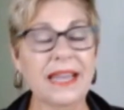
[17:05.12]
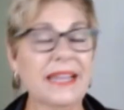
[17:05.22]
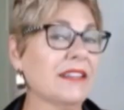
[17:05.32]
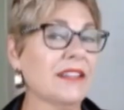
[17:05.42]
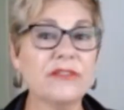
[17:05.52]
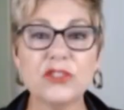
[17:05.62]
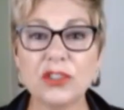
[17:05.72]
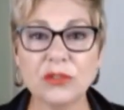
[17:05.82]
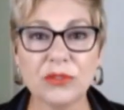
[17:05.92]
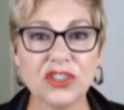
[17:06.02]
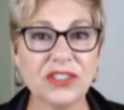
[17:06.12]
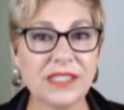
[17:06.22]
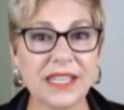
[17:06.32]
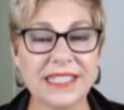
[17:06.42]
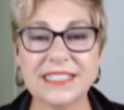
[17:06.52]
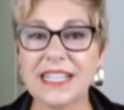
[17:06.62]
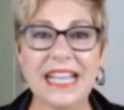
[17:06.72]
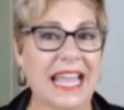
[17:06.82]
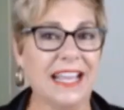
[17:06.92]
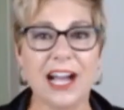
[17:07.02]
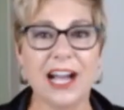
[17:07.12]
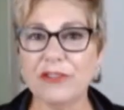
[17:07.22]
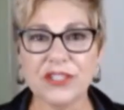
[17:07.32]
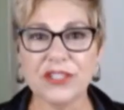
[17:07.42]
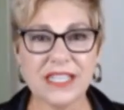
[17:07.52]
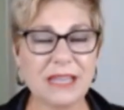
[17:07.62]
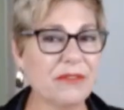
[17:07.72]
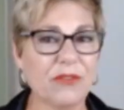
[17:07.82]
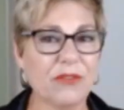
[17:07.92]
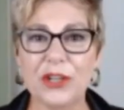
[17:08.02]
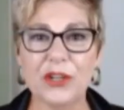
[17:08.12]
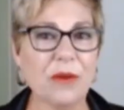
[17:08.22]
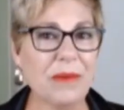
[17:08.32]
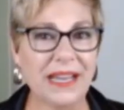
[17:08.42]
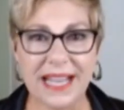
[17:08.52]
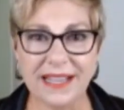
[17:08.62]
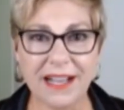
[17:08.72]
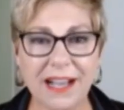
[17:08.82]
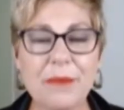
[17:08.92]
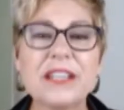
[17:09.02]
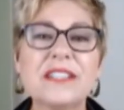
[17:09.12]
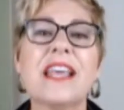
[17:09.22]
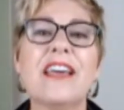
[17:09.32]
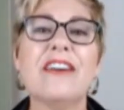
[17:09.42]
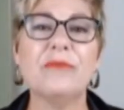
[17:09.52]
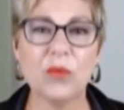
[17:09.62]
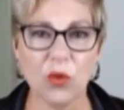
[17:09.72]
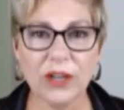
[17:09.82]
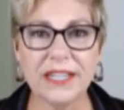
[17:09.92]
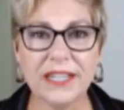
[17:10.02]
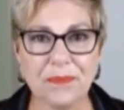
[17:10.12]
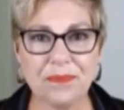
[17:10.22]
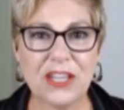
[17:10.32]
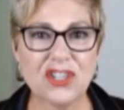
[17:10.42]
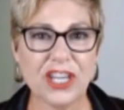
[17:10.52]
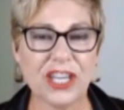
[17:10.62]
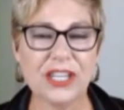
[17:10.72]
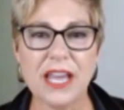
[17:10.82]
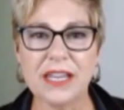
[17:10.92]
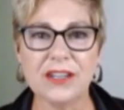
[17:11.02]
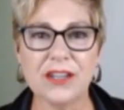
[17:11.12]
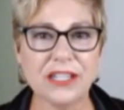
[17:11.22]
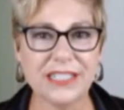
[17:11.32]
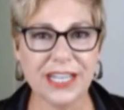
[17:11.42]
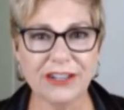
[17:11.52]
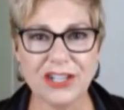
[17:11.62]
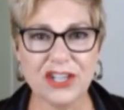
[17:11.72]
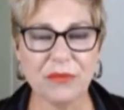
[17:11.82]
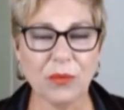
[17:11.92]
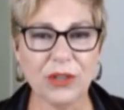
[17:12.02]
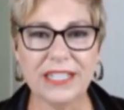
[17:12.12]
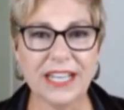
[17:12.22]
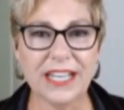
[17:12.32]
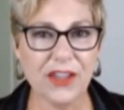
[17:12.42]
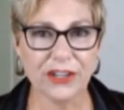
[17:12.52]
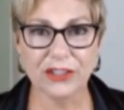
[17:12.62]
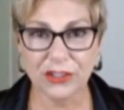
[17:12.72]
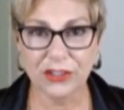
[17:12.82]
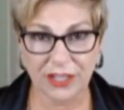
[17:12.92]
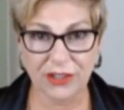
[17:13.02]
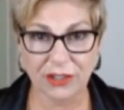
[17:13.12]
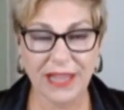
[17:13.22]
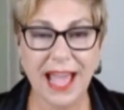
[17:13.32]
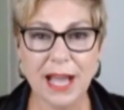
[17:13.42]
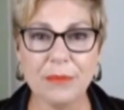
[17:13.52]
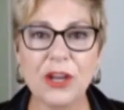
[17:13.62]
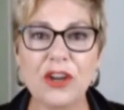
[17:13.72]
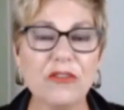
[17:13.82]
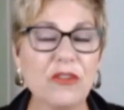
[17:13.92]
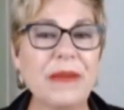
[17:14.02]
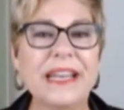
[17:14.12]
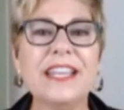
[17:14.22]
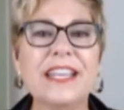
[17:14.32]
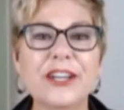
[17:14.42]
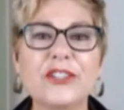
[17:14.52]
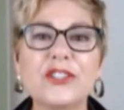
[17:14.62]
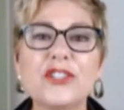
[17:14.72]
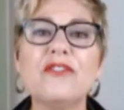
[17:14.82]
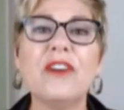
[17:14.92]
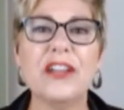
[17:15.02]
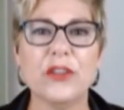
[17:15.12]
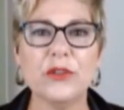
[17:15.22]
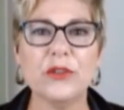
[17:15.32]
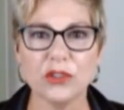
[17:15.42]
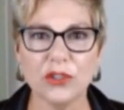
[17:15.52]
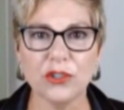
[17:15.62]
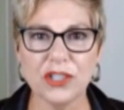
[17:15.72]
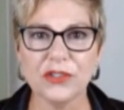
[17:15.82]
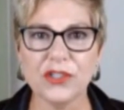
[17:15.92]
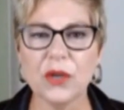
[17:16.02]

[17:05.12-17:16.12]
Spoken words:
And I love too what she said. It's like AI for the skin before we knew about AI, because they have been working, she and Darius have been working in their lab for many years to find those solutions.